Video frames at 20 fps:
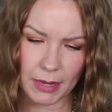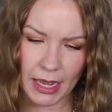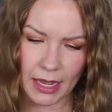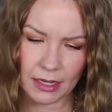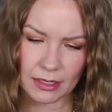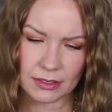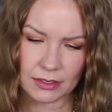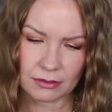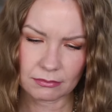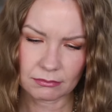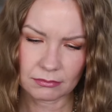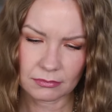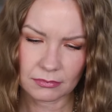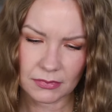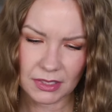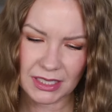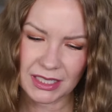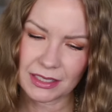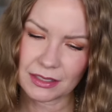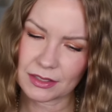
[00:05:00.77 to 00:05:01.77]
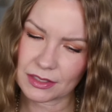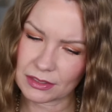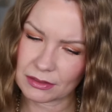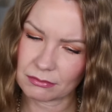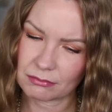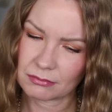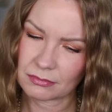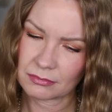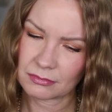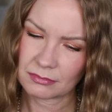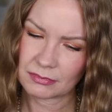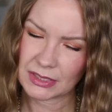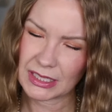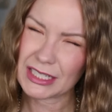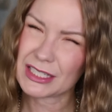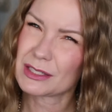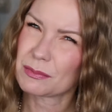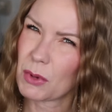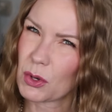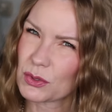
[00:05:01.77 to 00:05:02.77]
matte. Like it's,
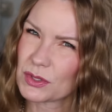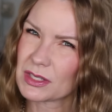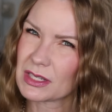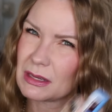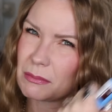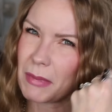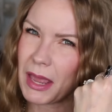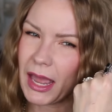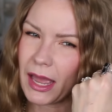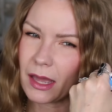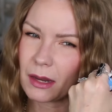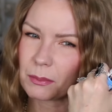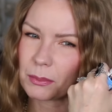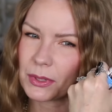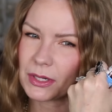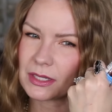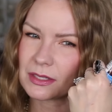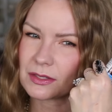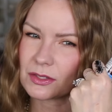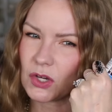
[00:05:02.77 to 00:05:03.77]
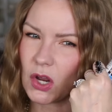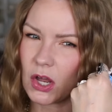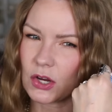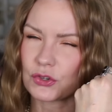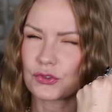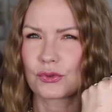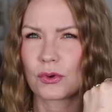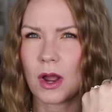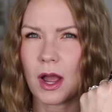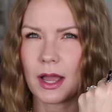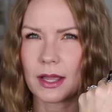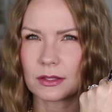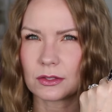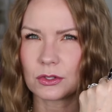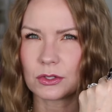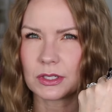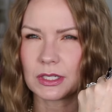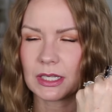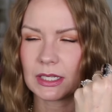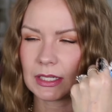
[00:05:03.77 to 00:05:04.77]
it's mostly matte, but it's not dry
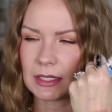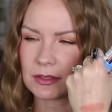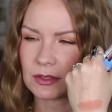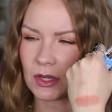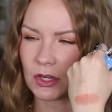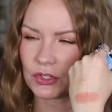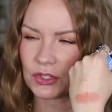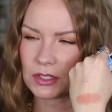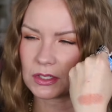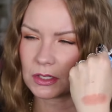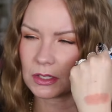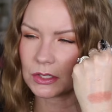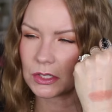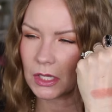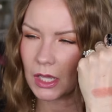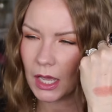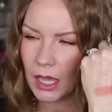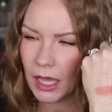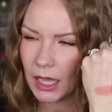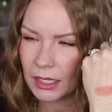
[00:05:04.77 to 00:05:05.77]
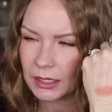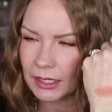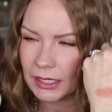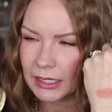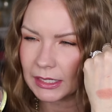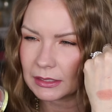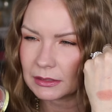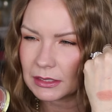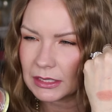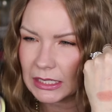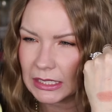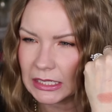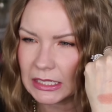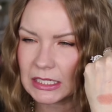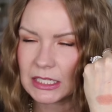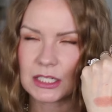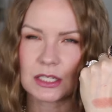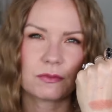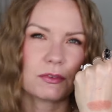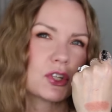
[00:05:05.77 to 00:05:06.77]
looking. It's got just a like a
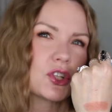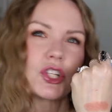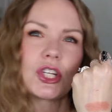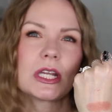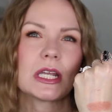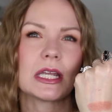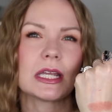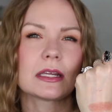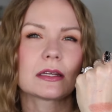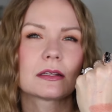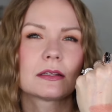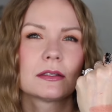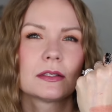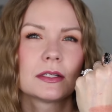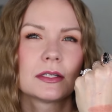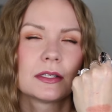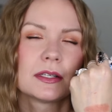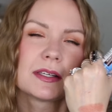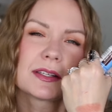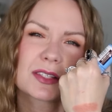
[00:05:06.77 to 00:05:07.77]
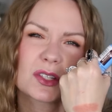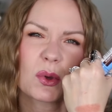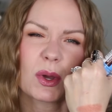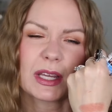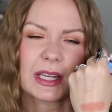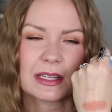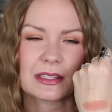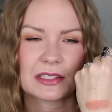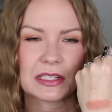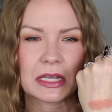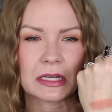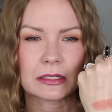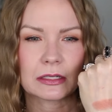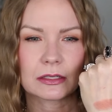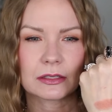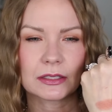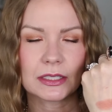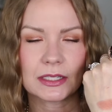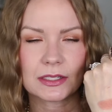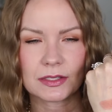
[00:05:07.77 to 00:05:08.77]
hint of a sheen. So I guess
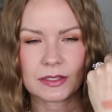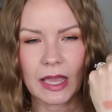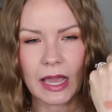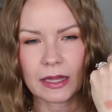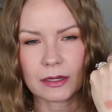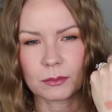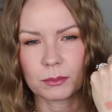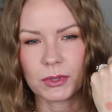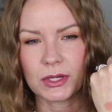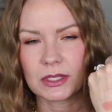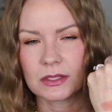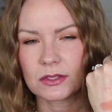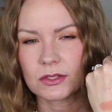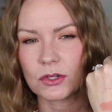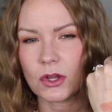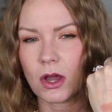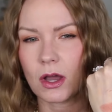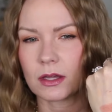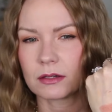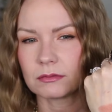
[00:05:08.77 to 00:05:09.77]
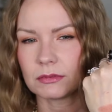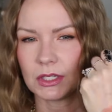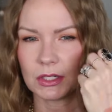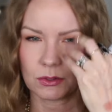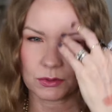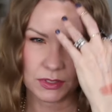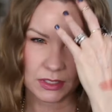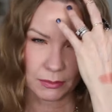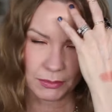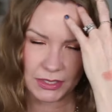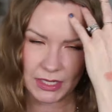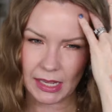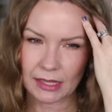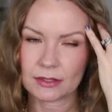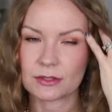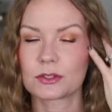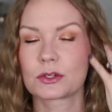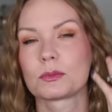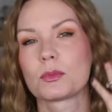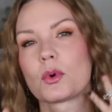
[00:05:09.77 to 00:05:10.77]
technically a satin, but it's not, you know, some
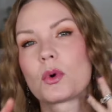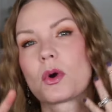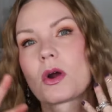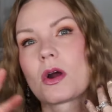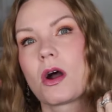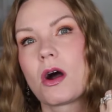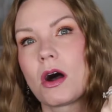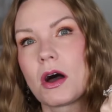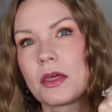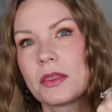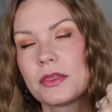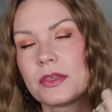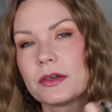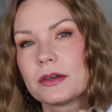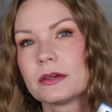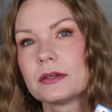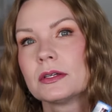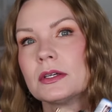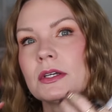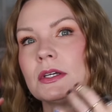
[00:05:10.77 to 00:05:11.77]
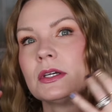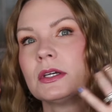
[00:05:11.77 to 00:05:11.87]
satins are more on the,